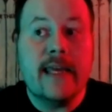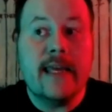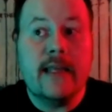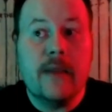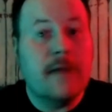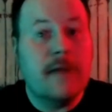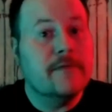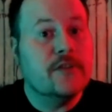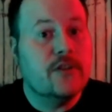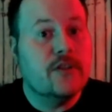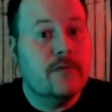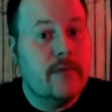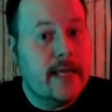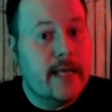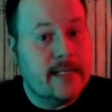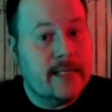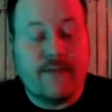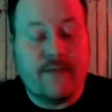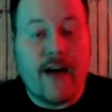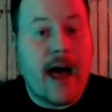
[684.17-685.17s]
he loves
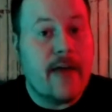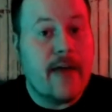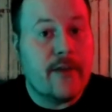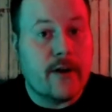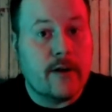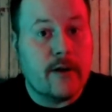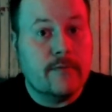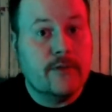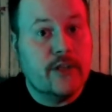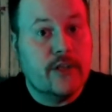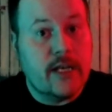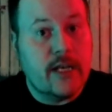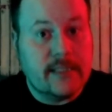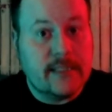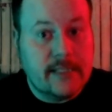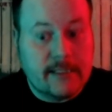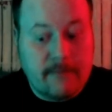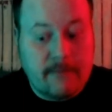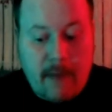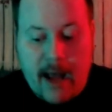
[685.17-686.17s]
his father just
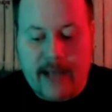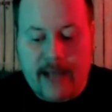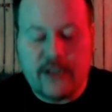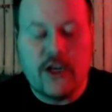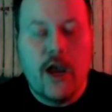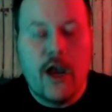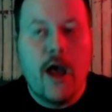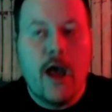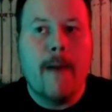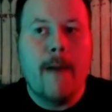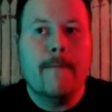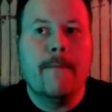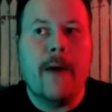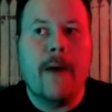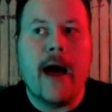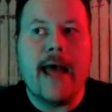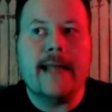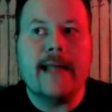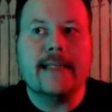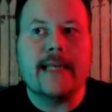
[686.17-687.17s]
as much,
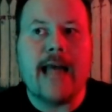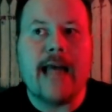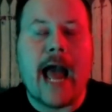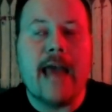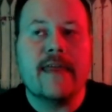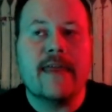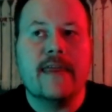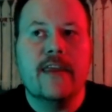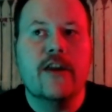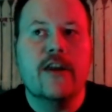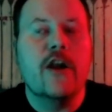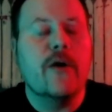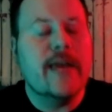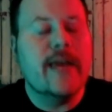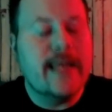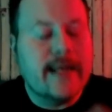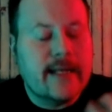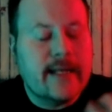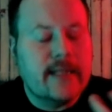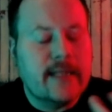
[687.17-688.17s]
but
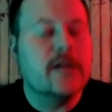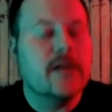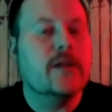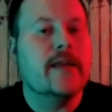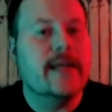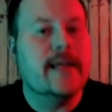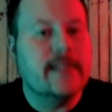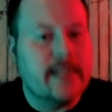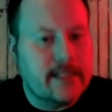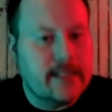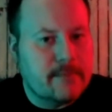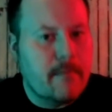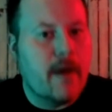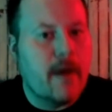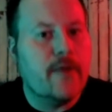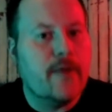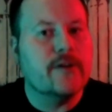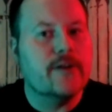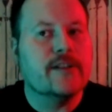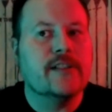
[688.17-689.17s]
he clearly is his
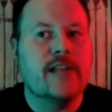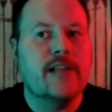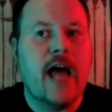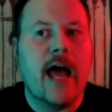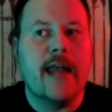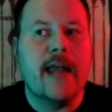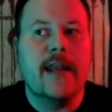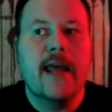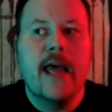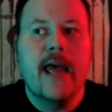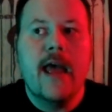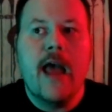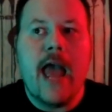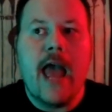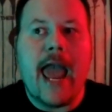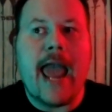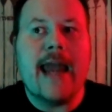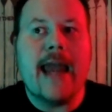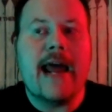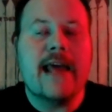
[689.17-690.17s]
mother's son.
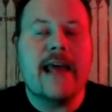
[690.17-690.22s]
And I